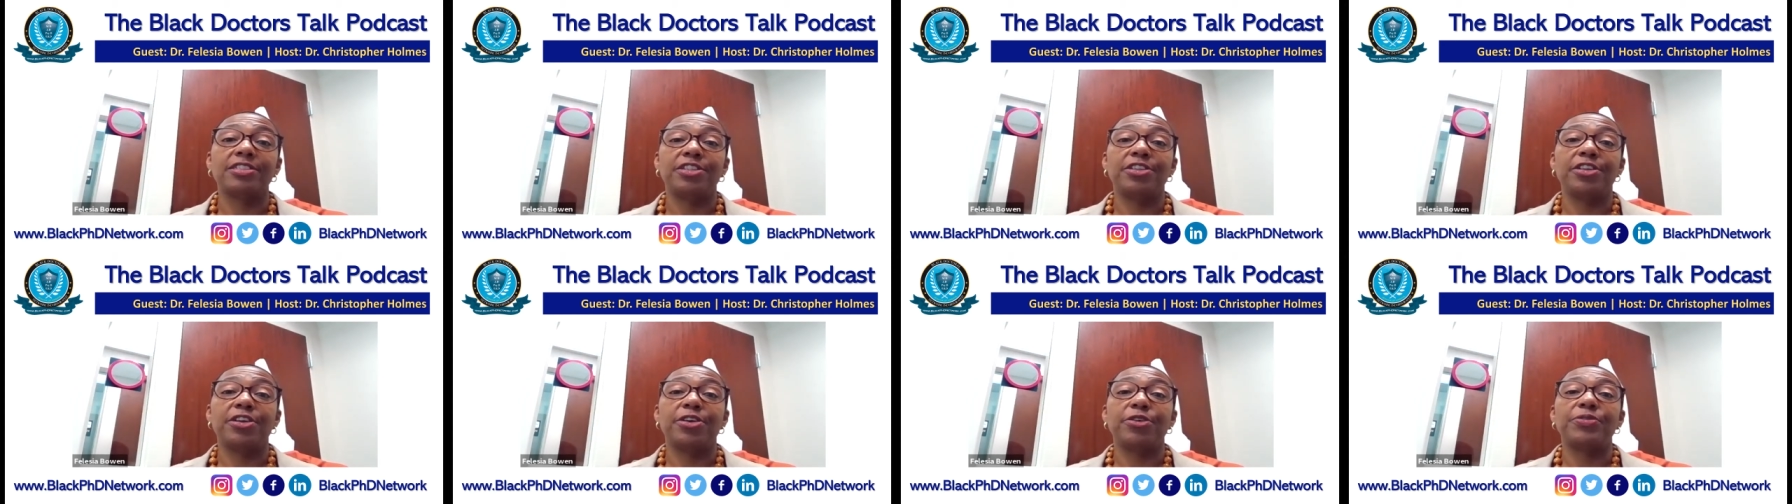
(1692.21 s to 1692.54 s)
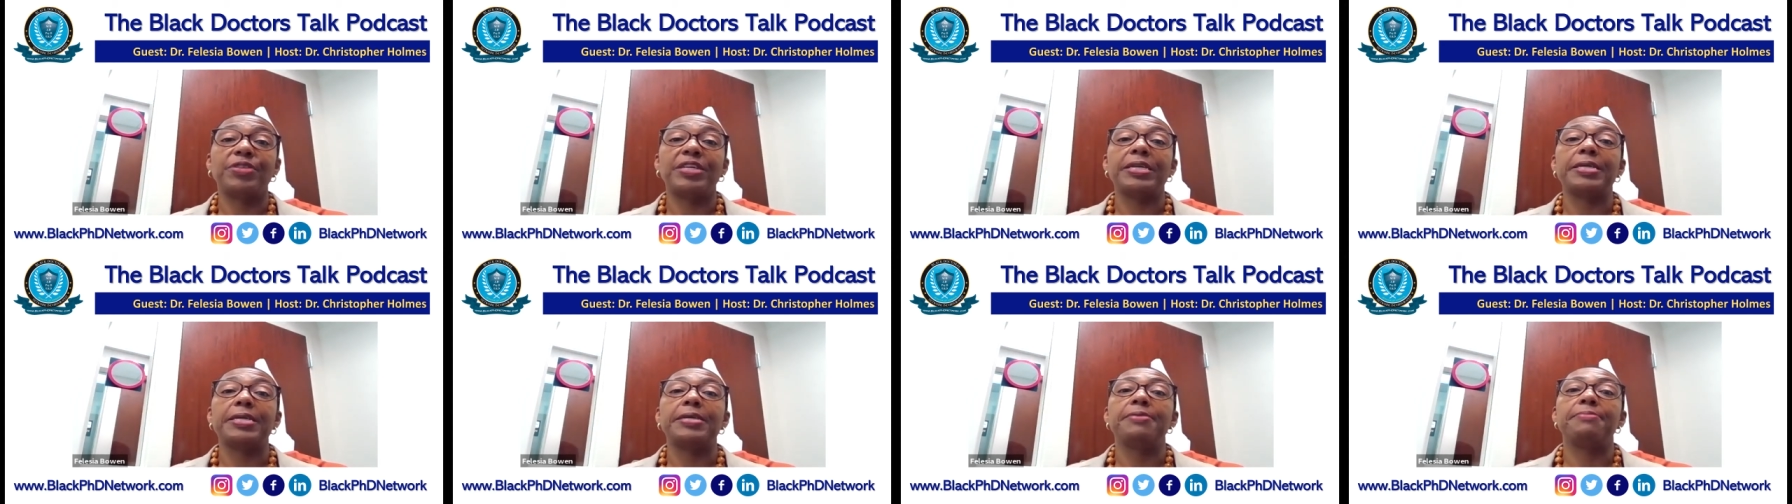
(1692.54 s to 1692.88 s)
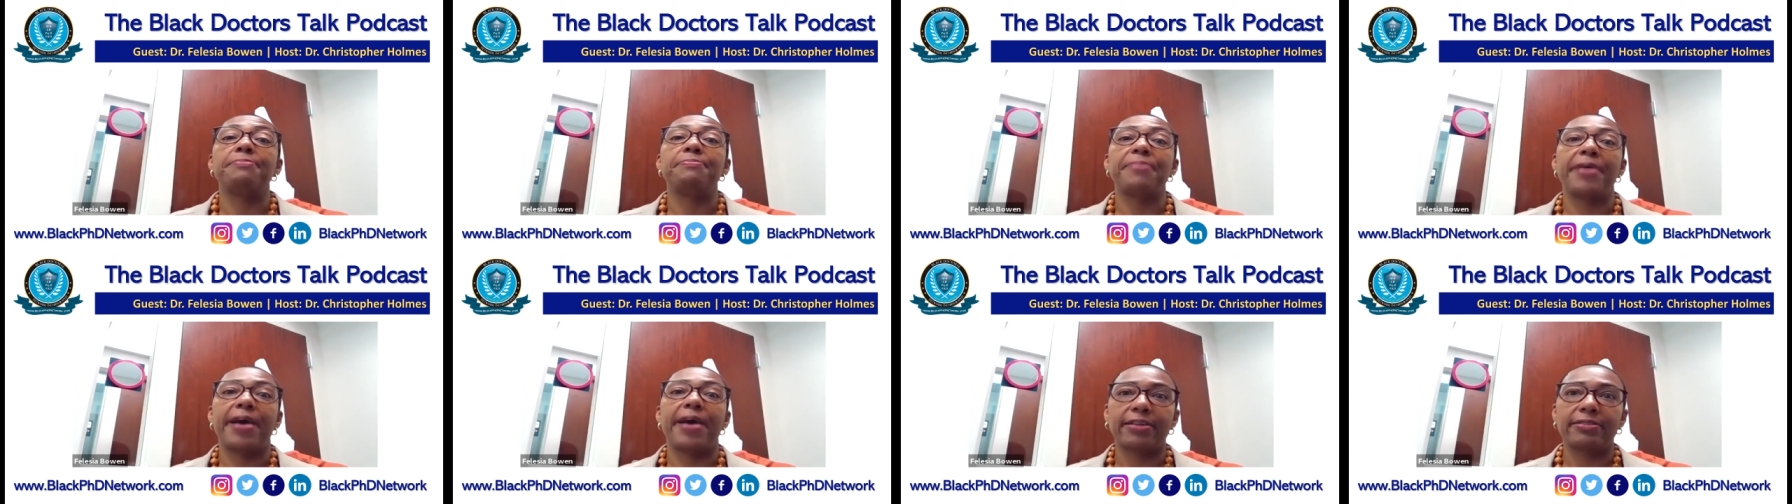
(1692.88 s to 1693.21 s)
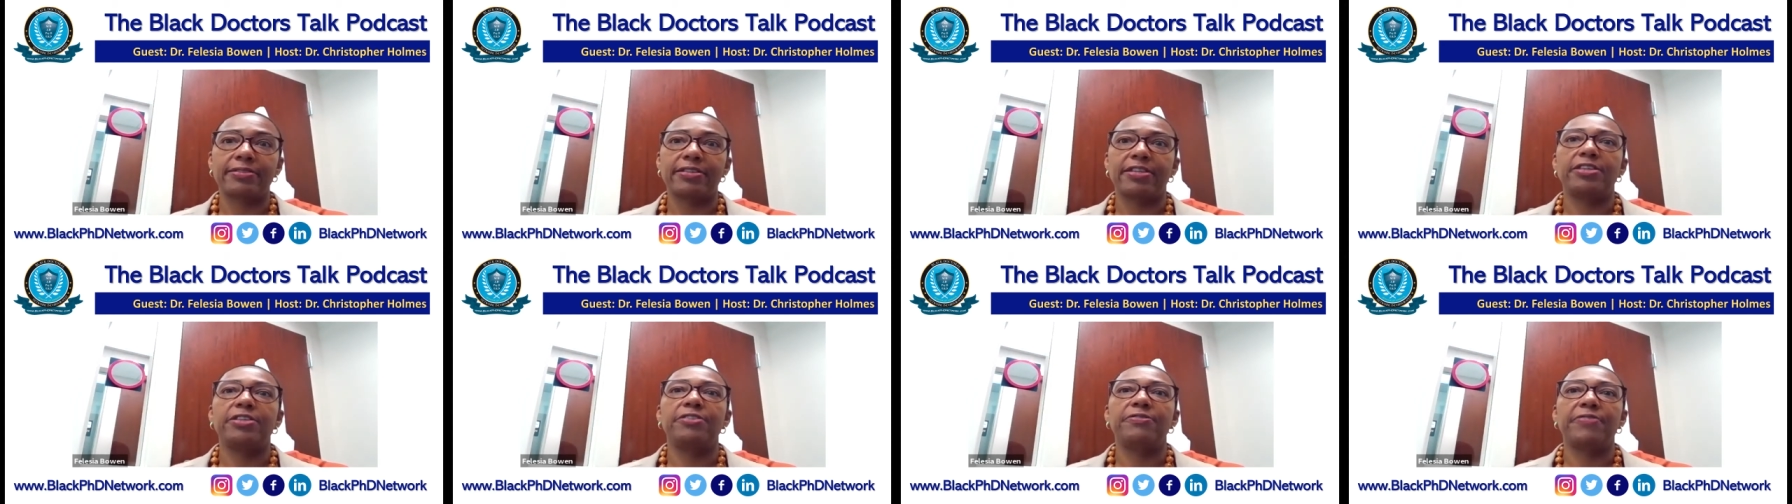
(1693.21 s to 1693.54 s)
you know the
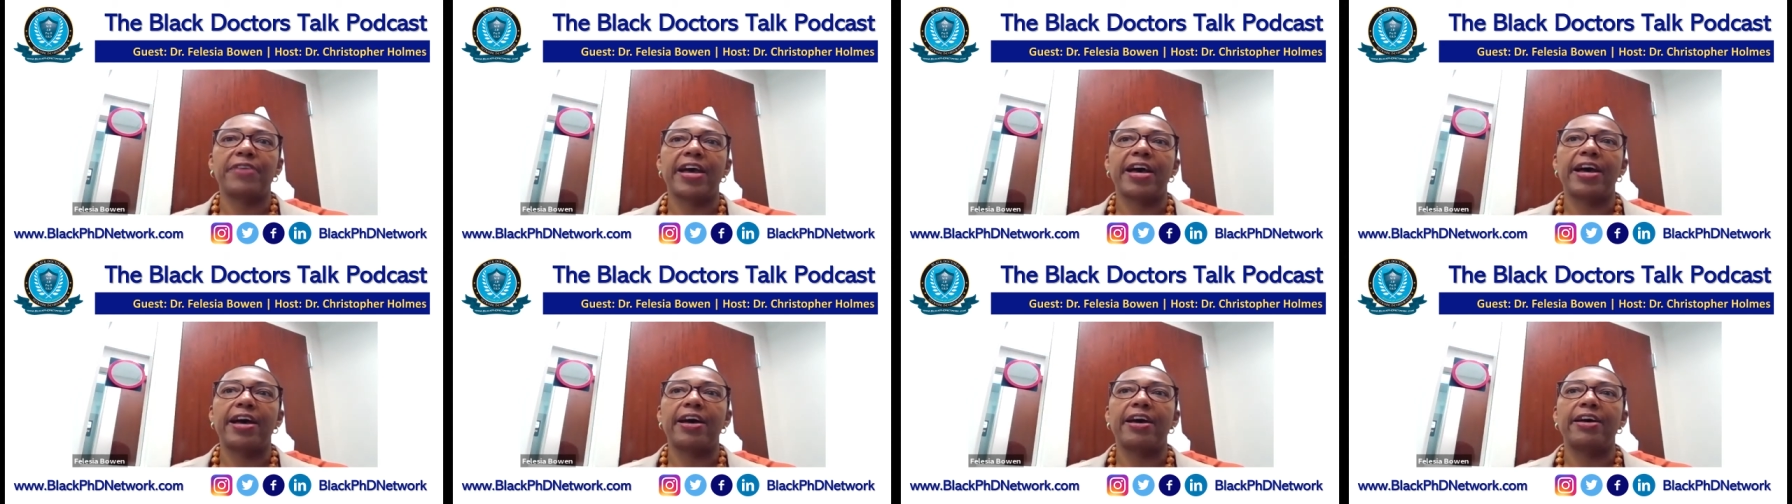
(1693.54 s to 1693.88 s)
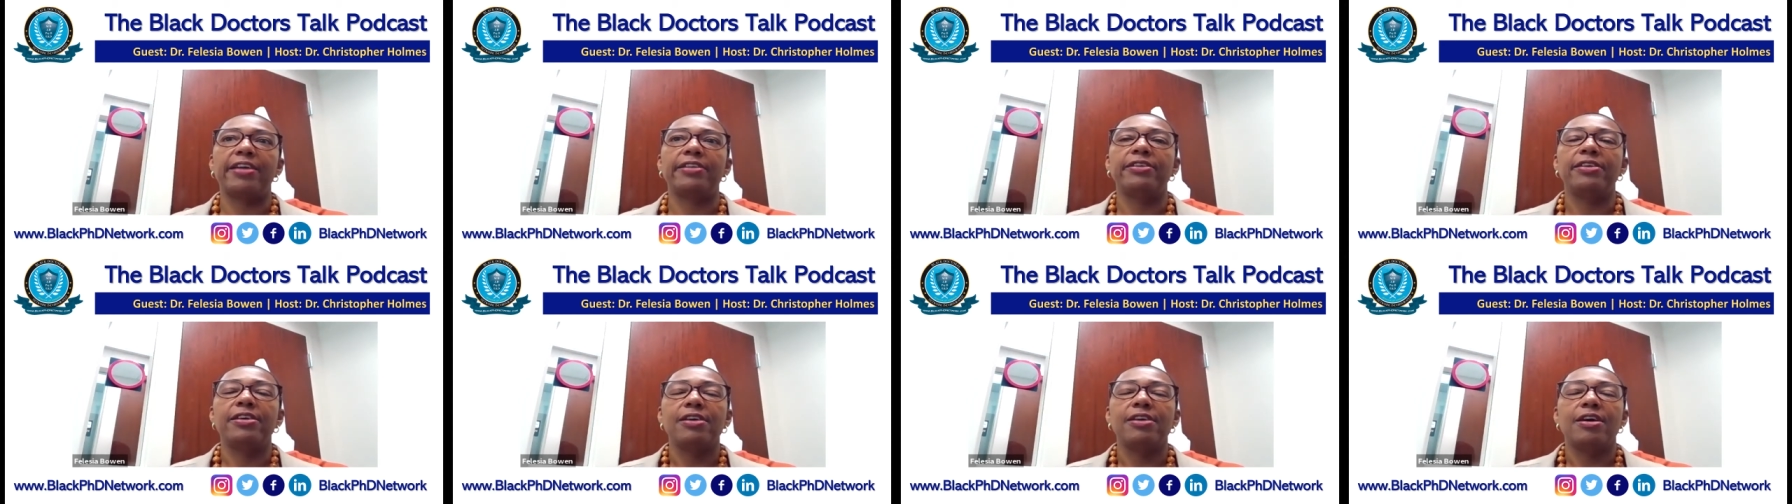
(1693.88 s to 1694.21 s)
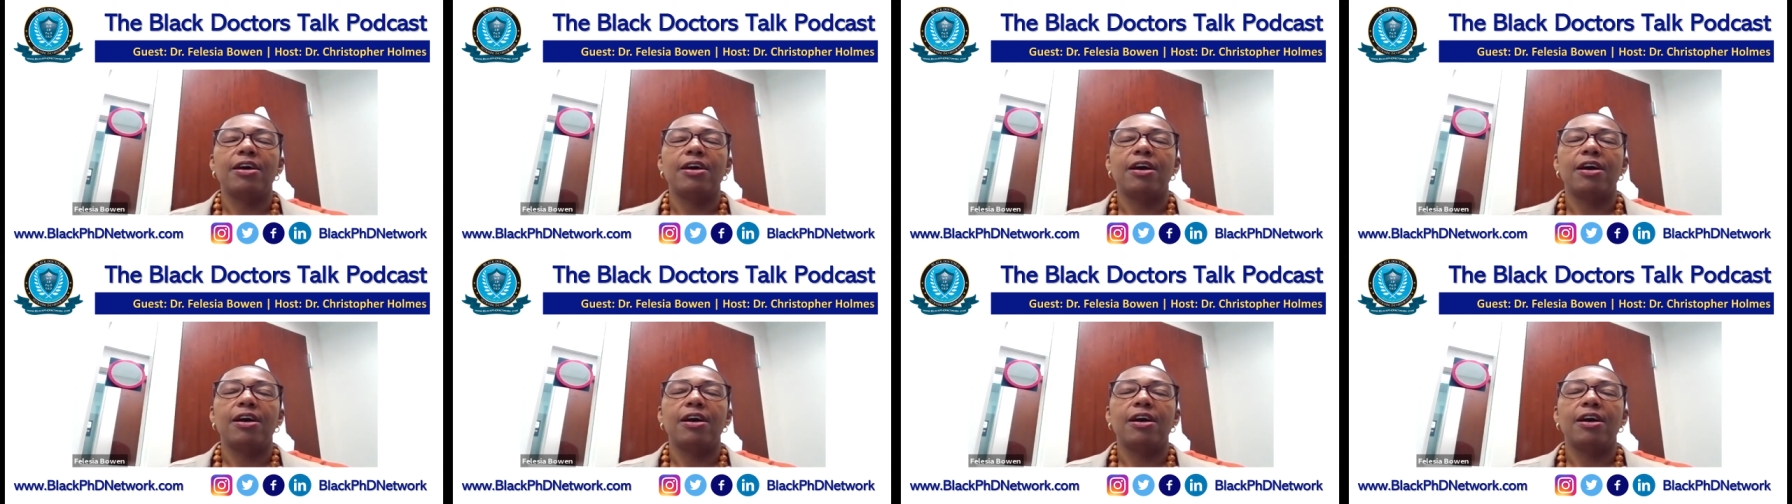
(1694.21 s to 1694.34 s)
impact that you've had